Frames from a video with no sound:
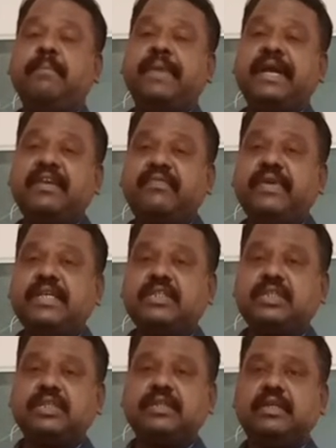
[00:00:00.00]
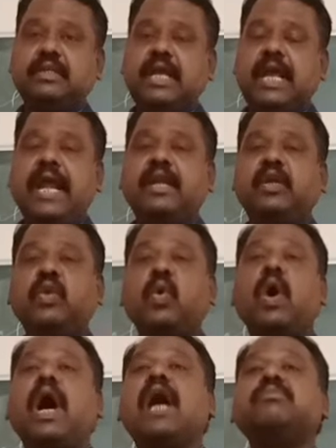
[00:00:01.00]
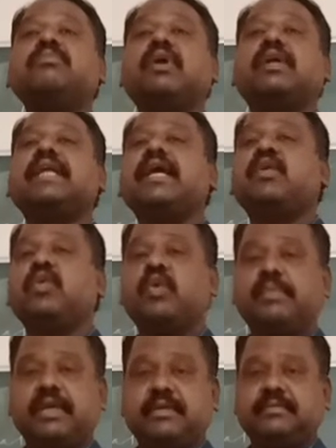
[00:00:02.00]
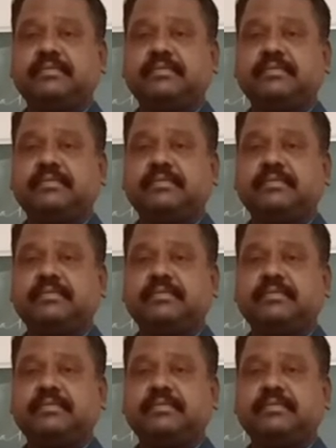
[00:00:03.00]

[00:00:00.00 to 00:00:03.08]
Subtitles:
benefit and no harm for the economy.